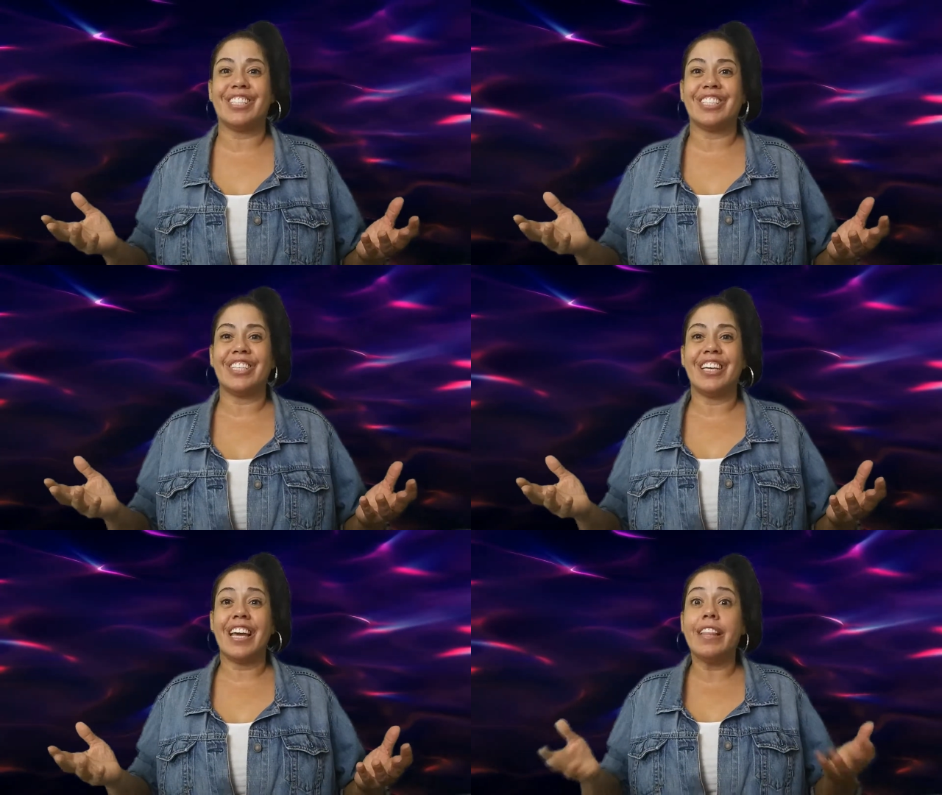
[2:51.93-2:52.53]

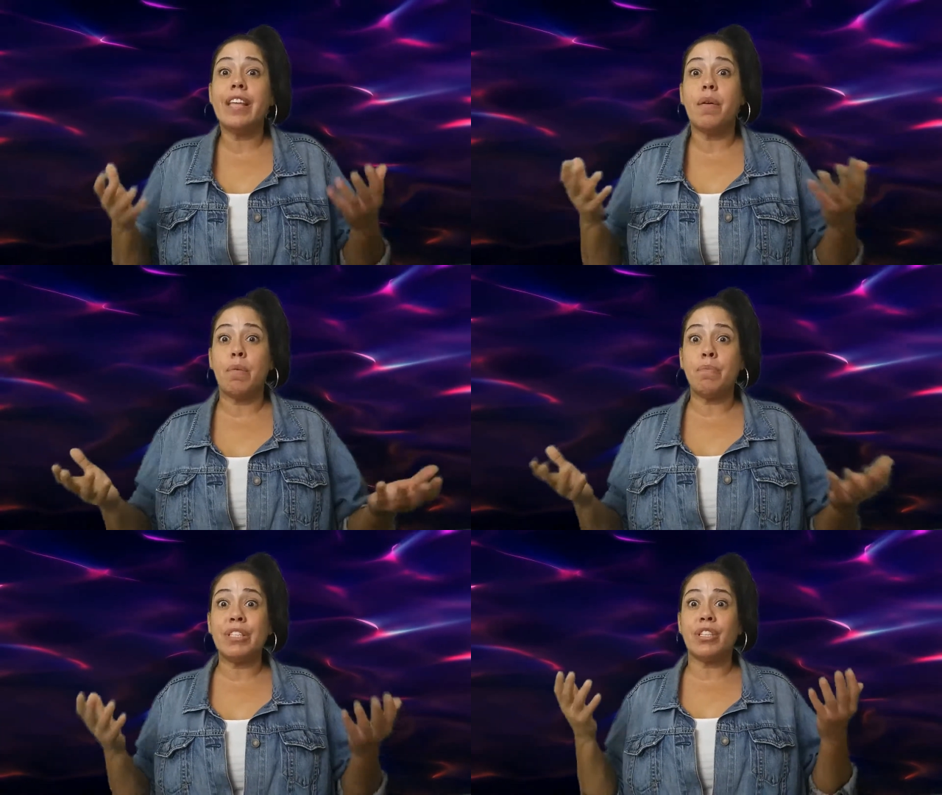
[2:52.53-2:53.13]
So
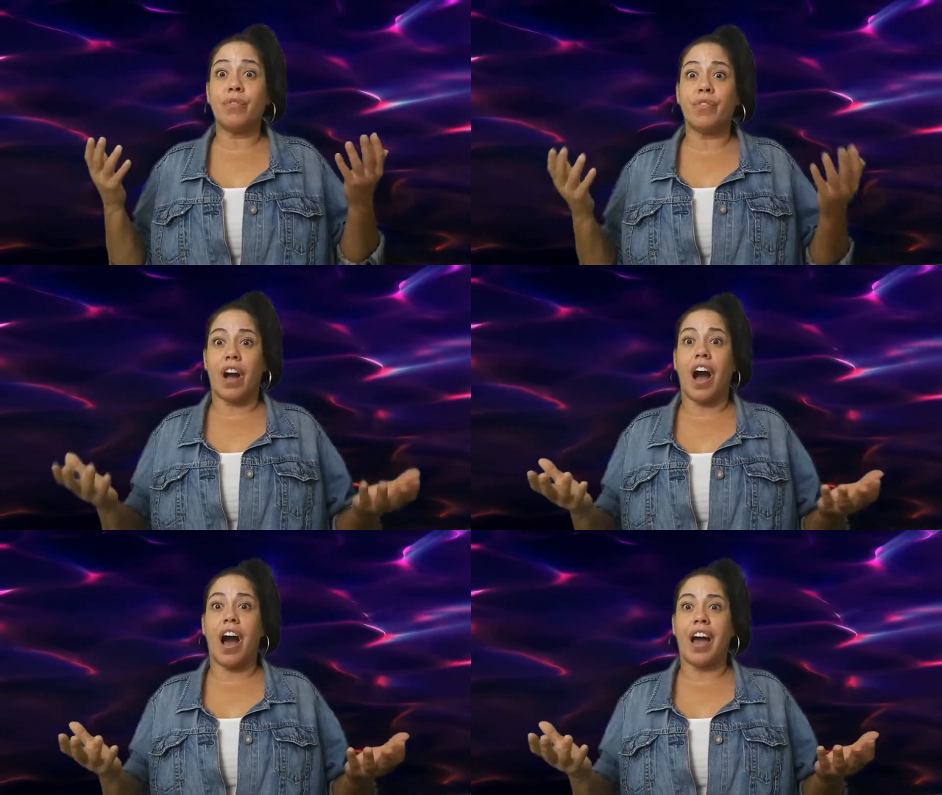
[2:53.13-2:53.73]
God
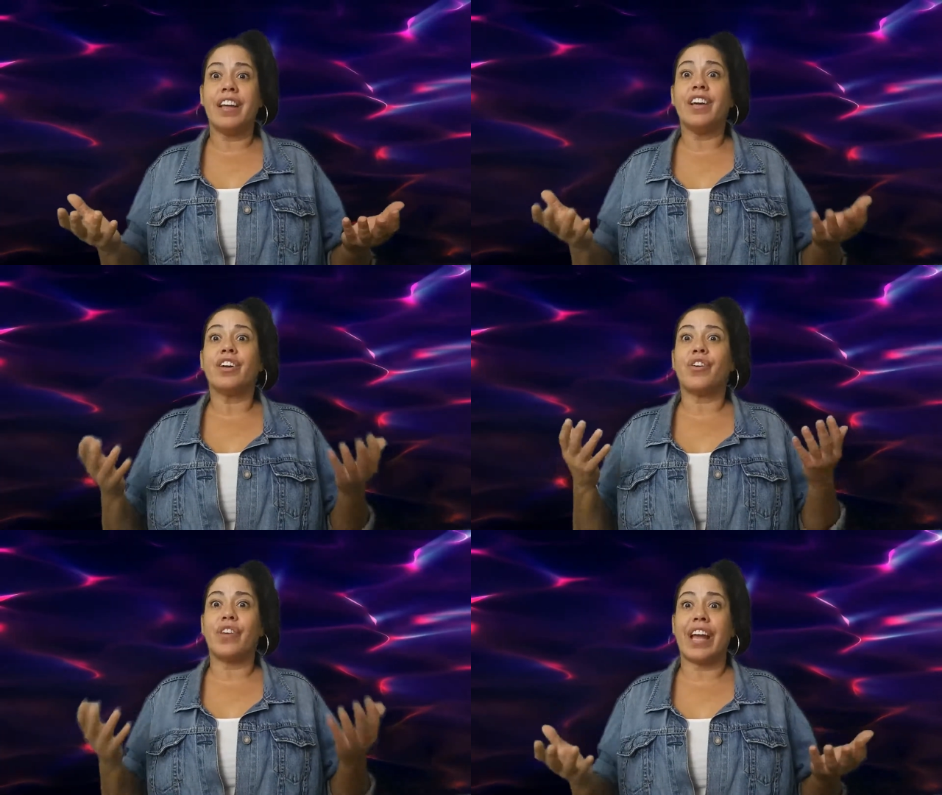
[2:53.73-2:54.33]
created
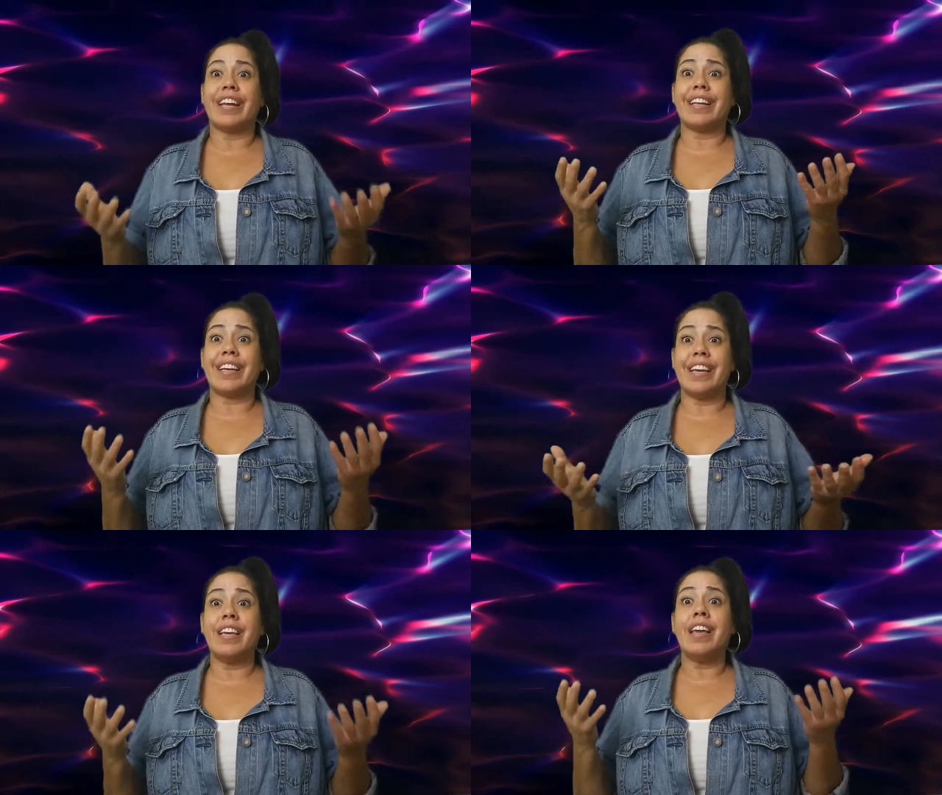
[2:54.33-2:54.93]
man in his
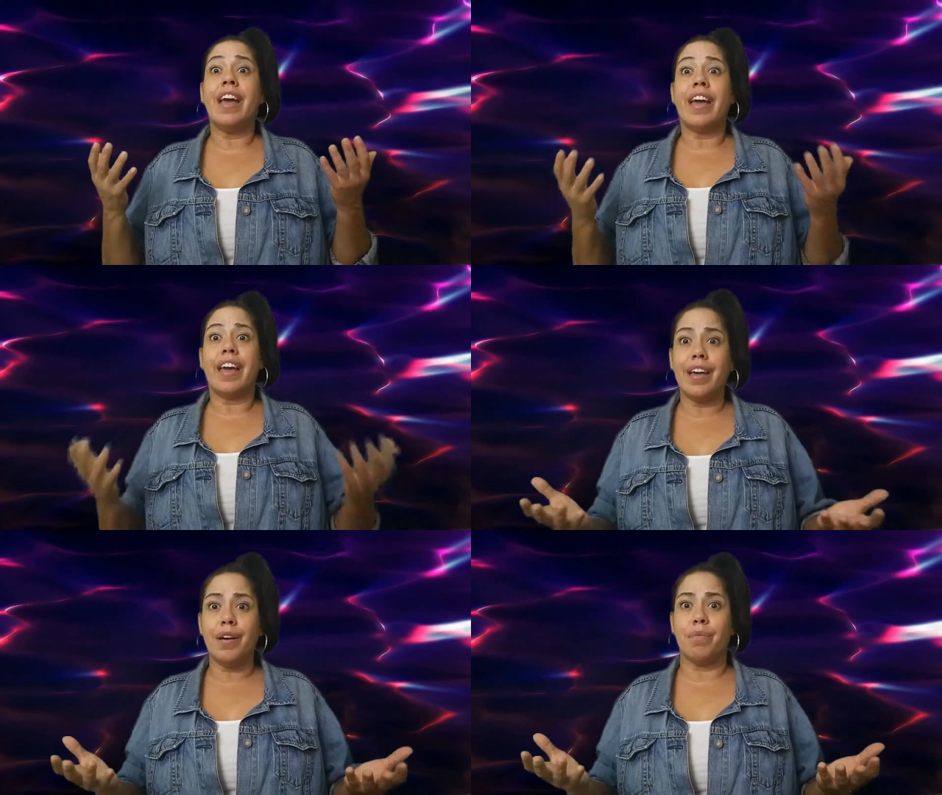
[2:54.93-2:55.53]
own
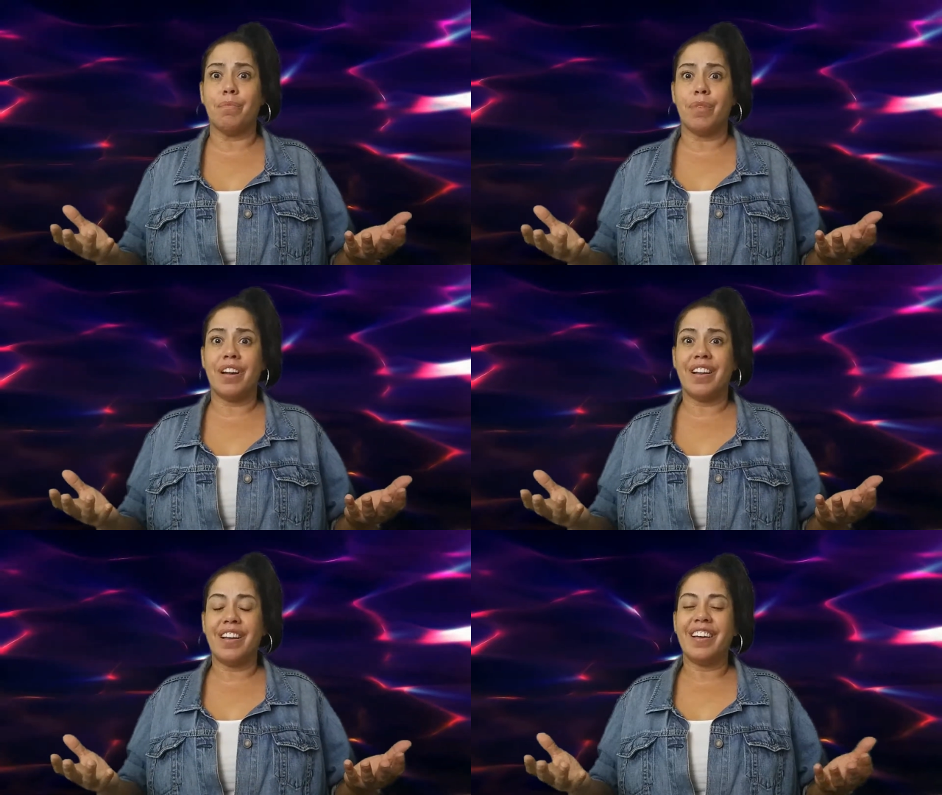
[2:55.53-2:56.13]
image.
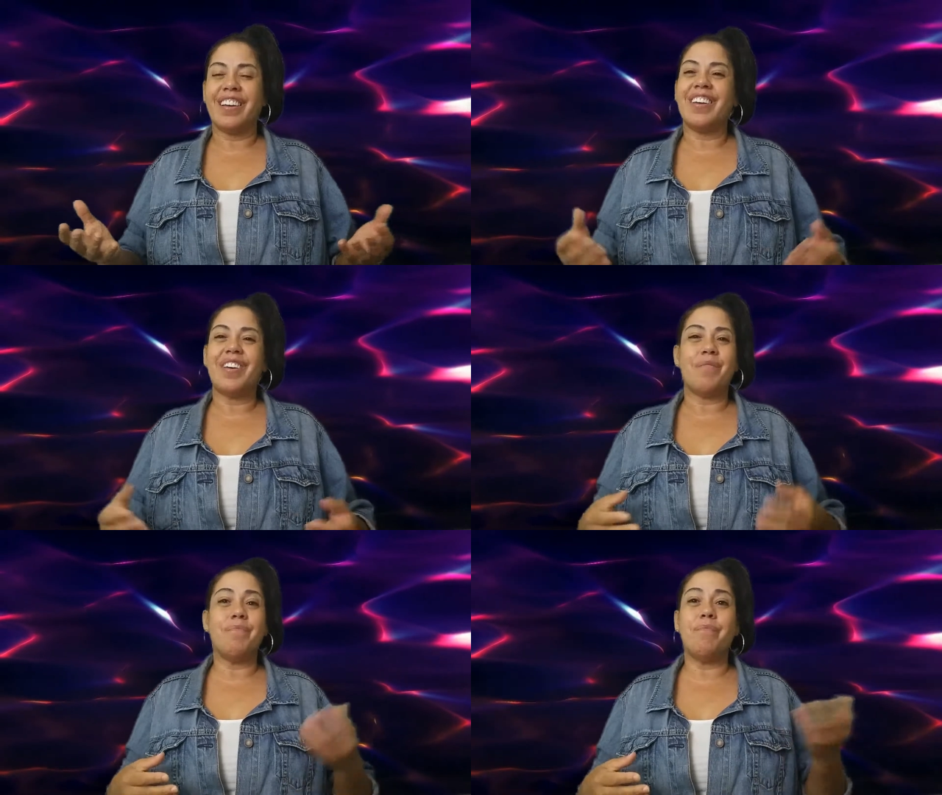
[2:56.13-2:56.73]
In the
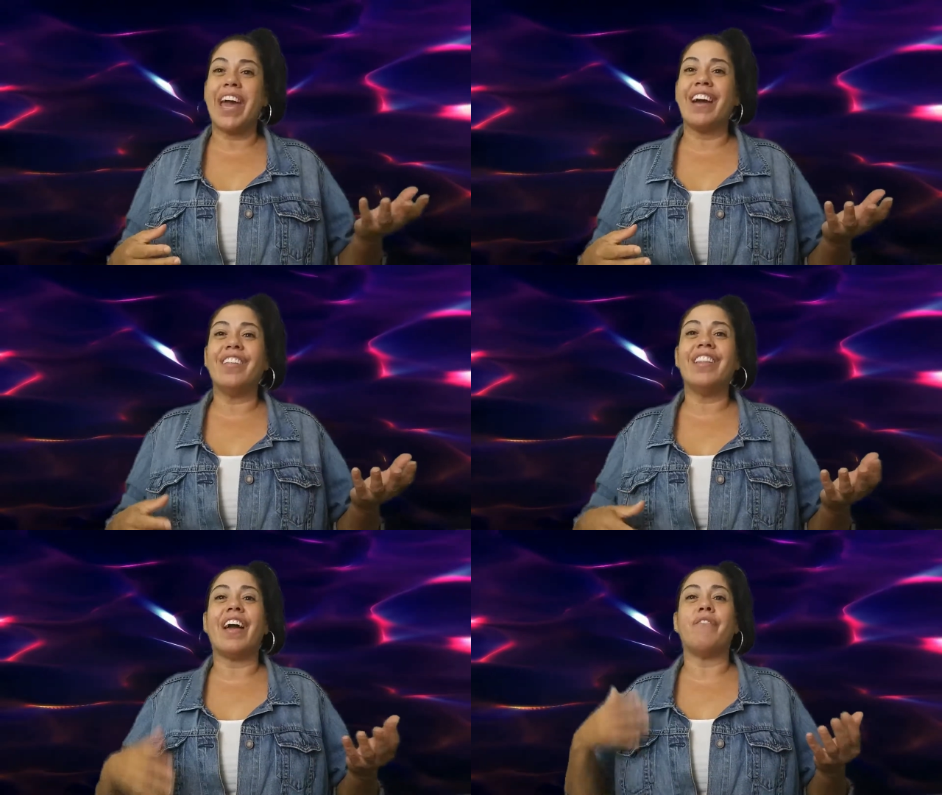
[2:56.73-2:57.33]
image of
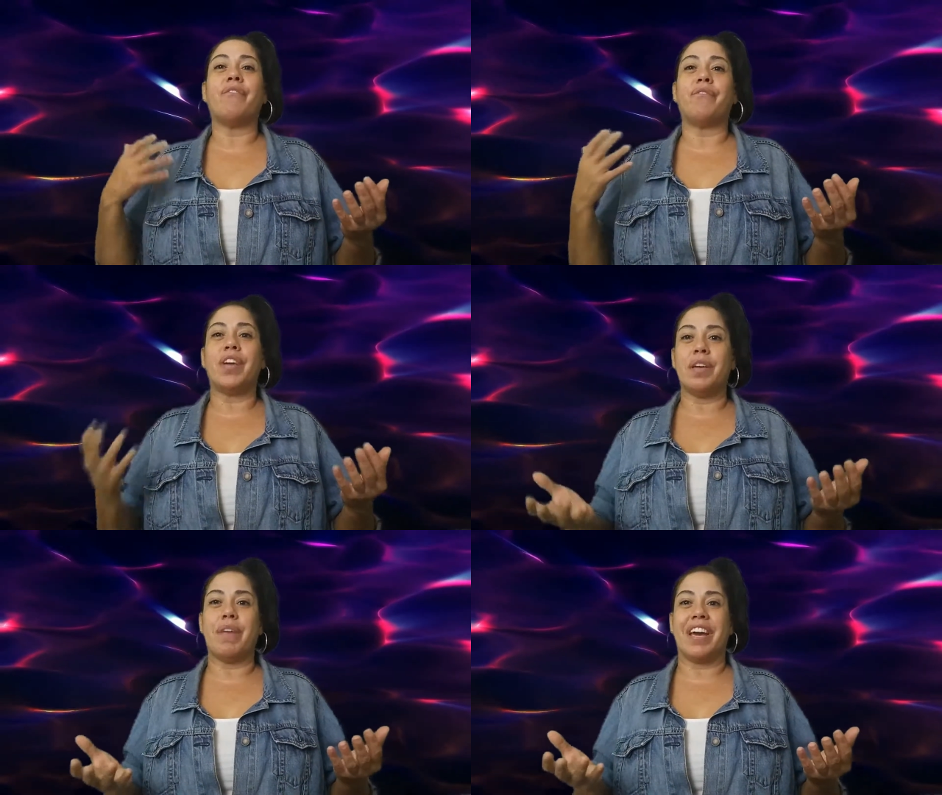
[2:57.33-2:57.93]
God
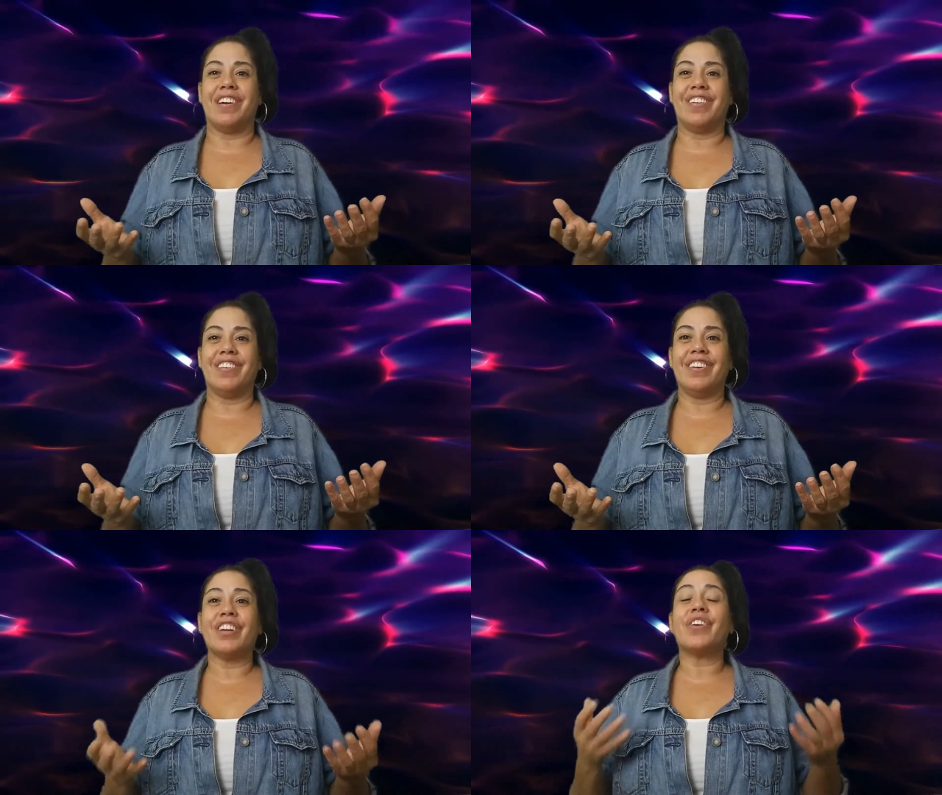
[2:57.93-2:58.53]
created
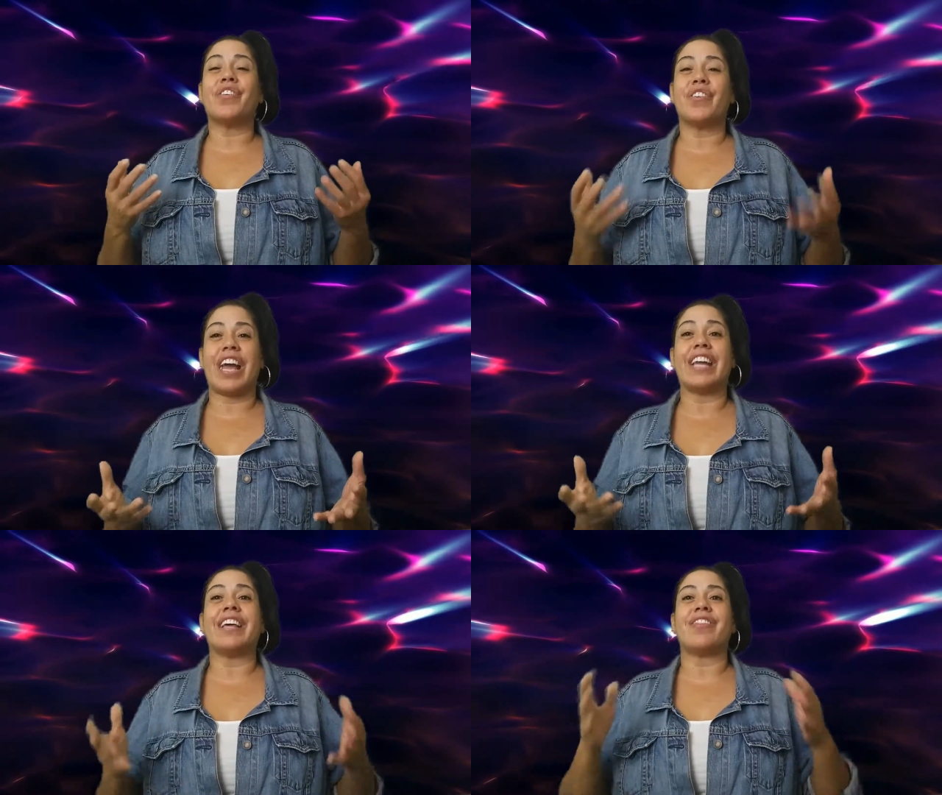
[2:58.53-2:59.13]
he
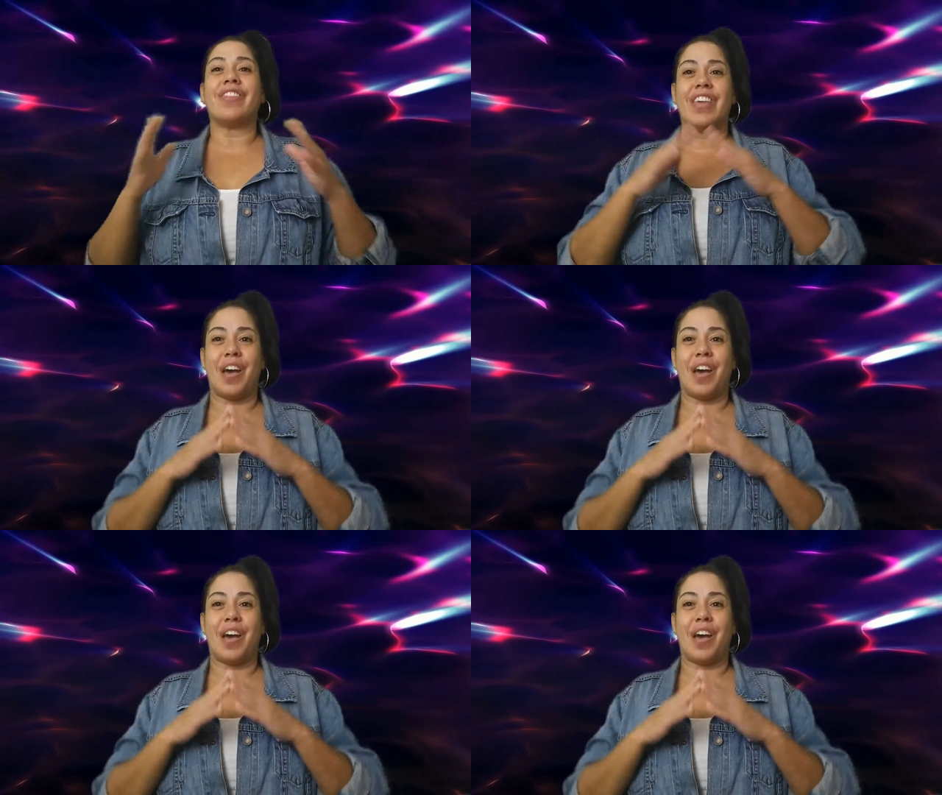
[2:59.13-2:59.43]
him.